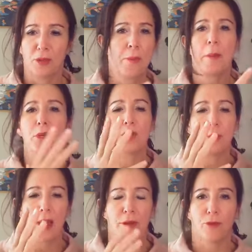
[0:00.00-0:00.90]
It's a
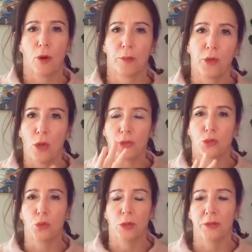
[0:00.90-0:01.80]
membership platform, so all the
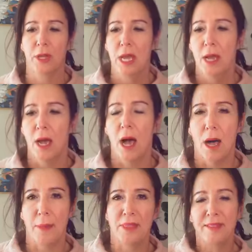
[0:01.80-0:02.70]
tools.
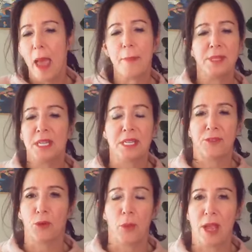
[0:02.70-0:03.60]
Um, and this happened in a
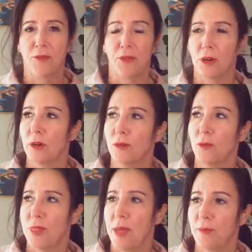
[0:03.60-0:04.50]
different way for
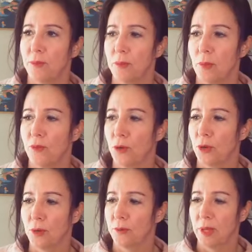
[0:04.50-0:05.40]
with them
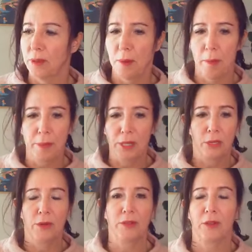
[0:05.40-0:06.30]
for a
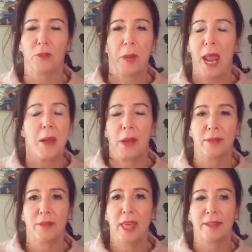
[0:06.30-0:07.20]
million reasons. But
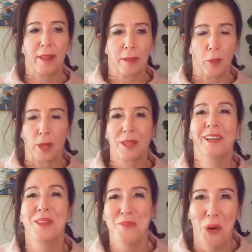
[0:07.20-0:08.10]
anyways, that's not the point.
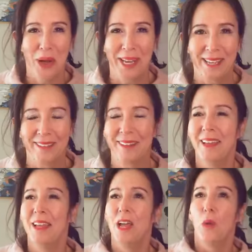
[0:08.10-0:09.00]
the point is
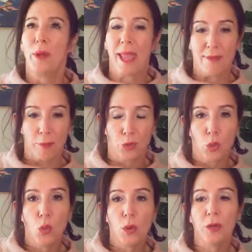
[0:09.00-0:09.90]
we gave them
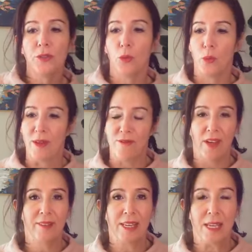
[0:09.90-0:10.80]
tools. We
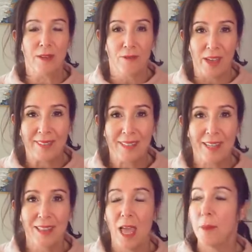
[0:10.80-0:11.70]
invested. He invested
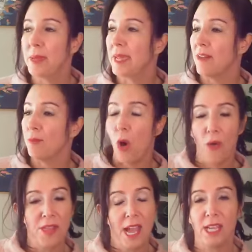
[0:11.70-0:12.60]
in them. He gave them
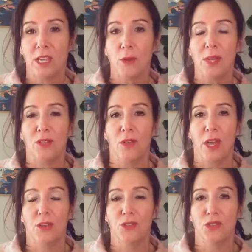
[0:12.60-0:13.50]
all the IQE so
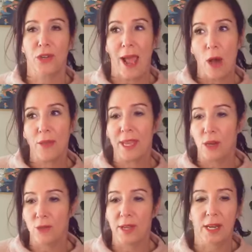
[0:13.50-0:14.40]
they understood how they
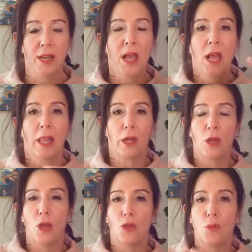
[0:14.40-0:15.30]
innovated. Like
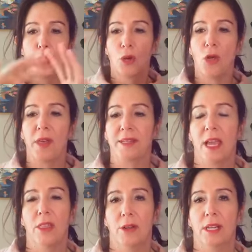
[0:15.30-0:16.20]
you put all that
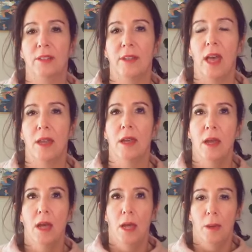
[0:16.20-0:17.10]
together. He said,
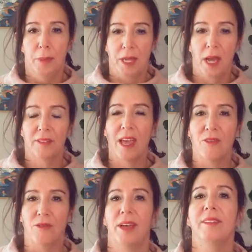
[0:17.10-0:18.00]
because I
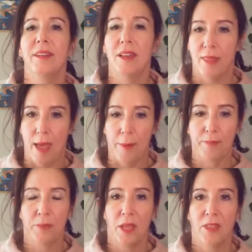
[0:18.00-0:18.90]
invested in
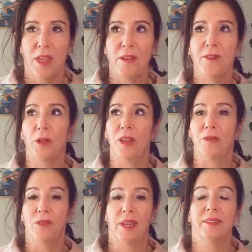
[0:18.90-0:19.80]
them, they felt
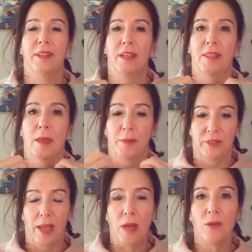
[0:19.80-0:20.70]
invested in
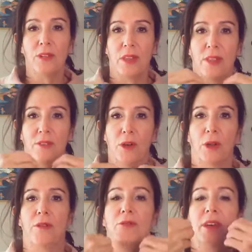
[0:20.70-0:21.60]
themselves and they
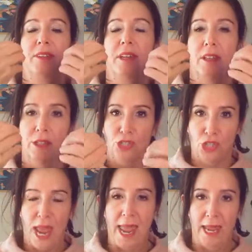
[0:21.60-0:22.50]
felt invested in the
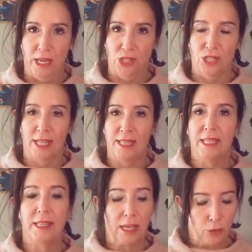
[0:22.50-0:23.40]
change. And I
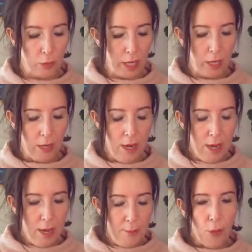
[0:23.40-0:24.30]
think that's where
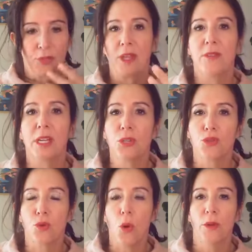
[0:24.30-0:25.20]
both giving
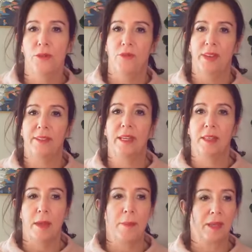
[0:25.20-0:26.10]
control and investing
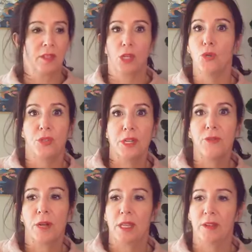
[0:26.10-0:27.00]
in them makes a huge
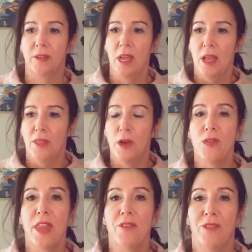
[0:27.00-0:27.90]
difference is
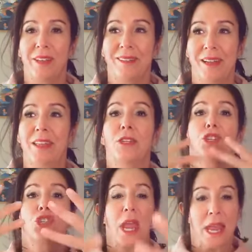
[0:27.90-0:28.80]
they're then invested in the
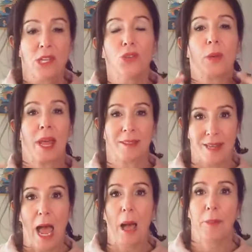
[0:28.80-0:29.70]
change and what has
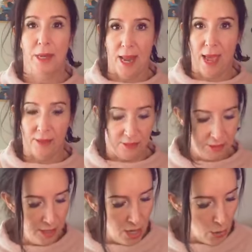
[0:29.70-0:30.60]
to happen next.